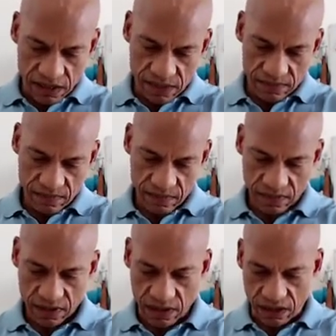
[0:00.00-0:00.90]

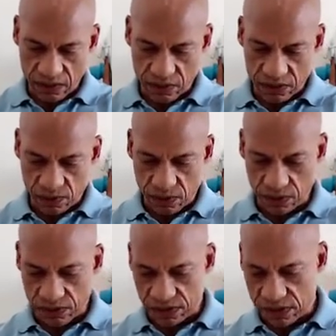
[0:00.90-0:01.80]
All right, we'll just peel
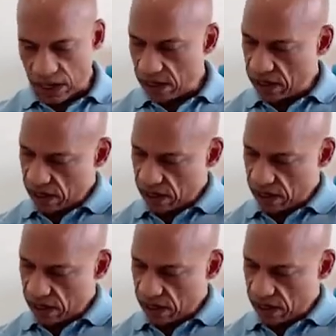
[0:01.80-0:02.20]
those aside,